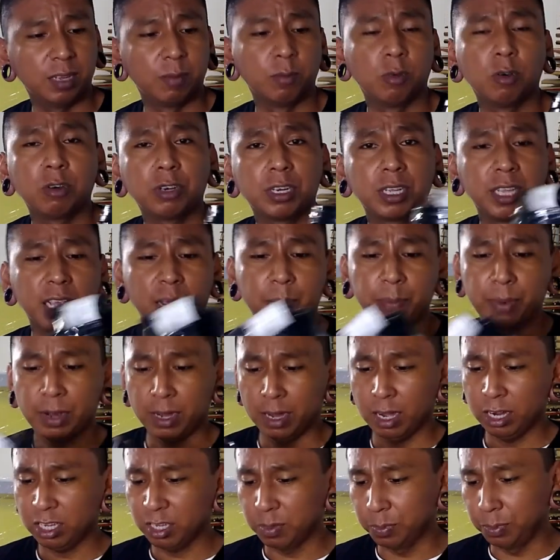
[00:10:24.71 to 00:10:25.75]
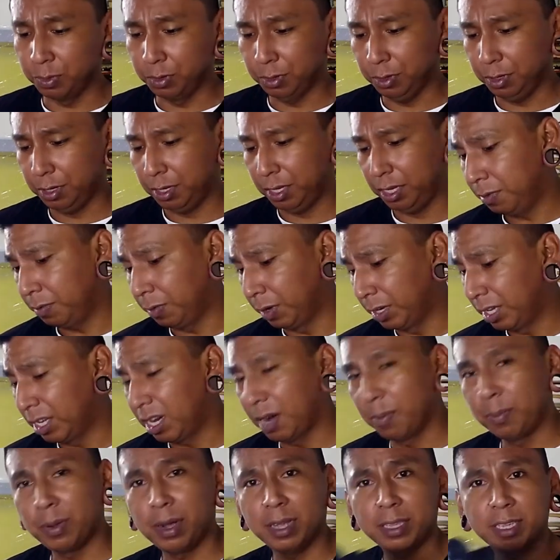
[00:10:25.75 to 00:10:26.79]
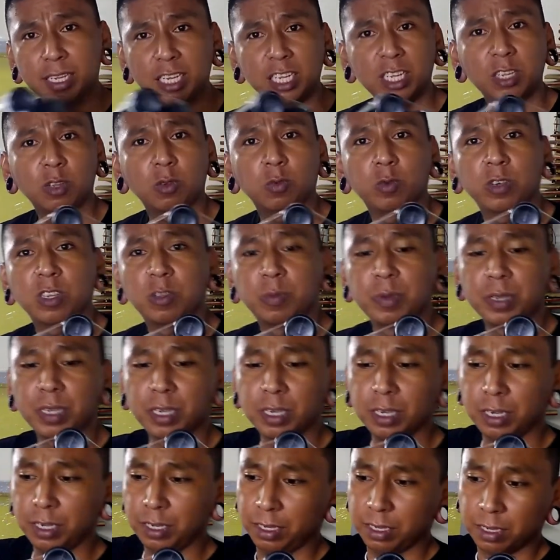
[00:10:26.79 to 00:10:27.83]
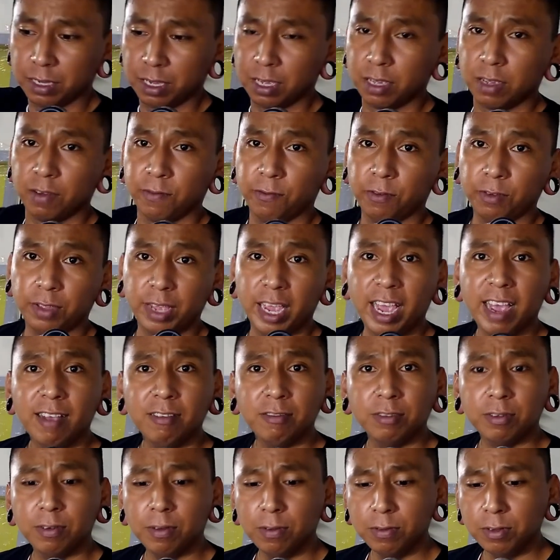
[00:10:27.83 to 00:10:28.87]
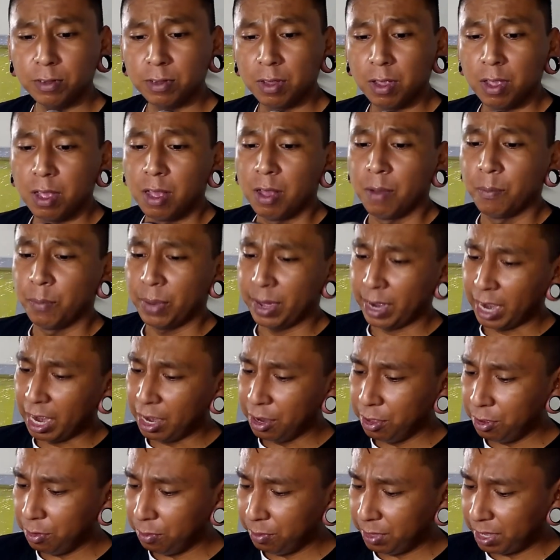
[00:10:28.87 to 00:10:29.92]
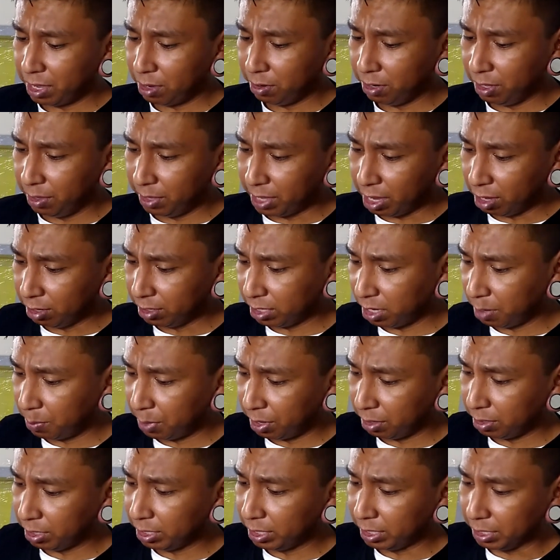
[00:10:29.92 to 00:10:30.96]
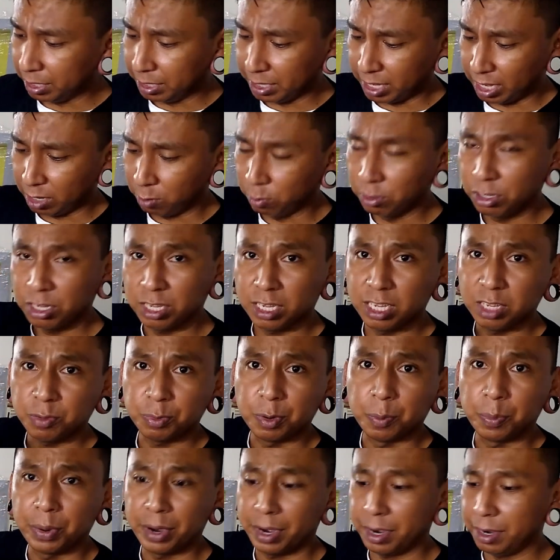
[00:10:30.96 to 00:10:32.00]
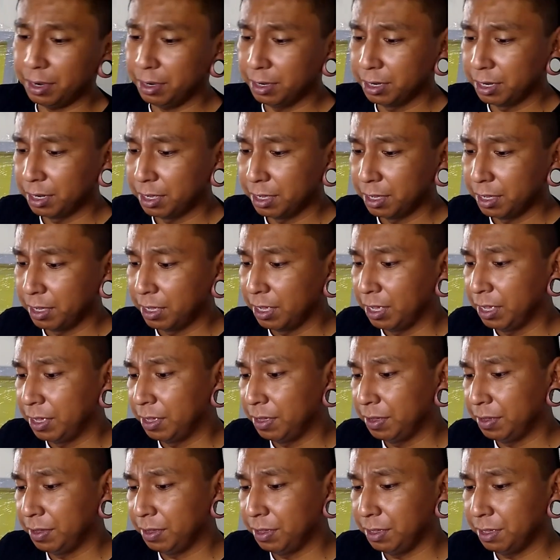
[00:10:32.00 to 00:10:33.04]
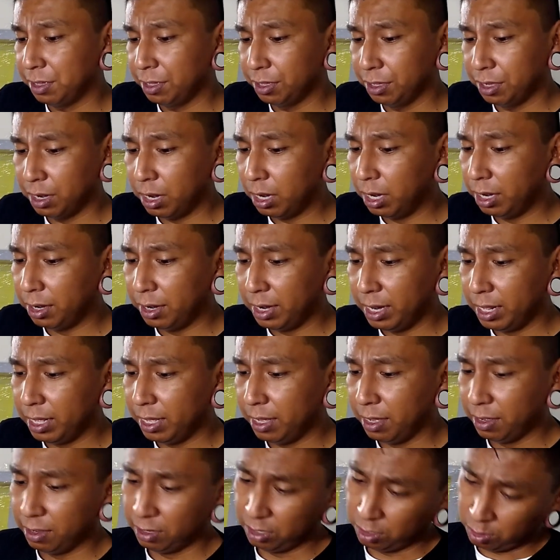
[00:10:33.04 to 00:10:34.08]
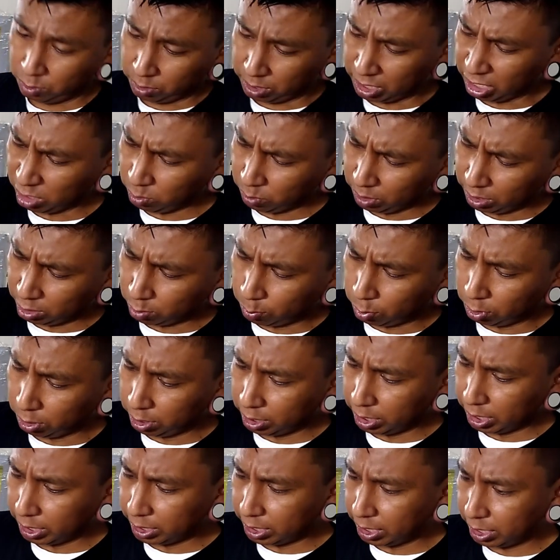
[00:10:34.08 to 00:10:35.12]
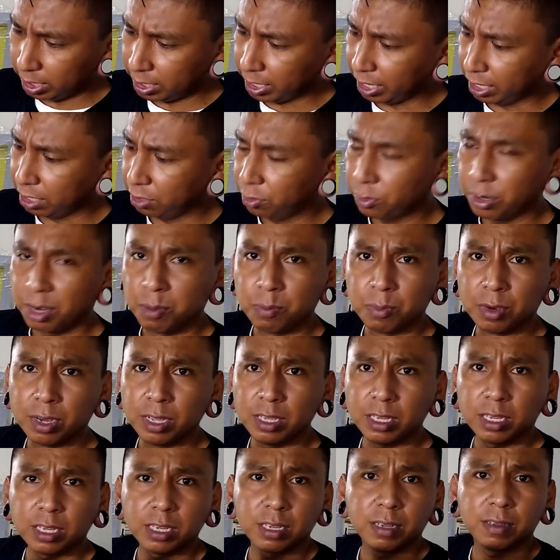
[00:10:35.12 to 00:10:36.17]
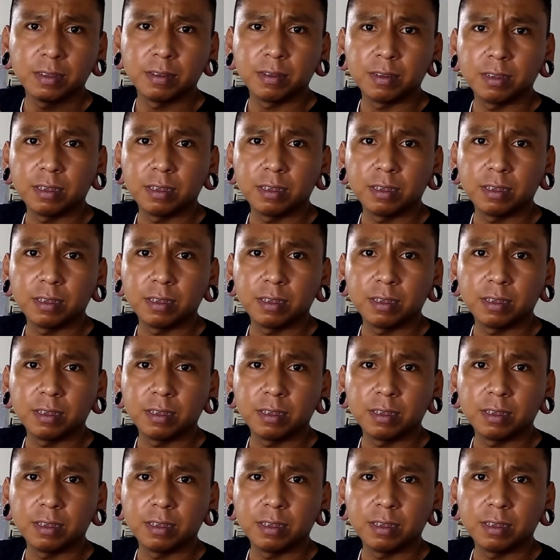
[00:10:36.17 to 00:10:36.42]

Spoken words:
emotion that I bought Octopus, the reason I bought this was because for the halftones, but I knew the only downside about this is that once it's prepared, you're literally, this one supposedly they say like 3 months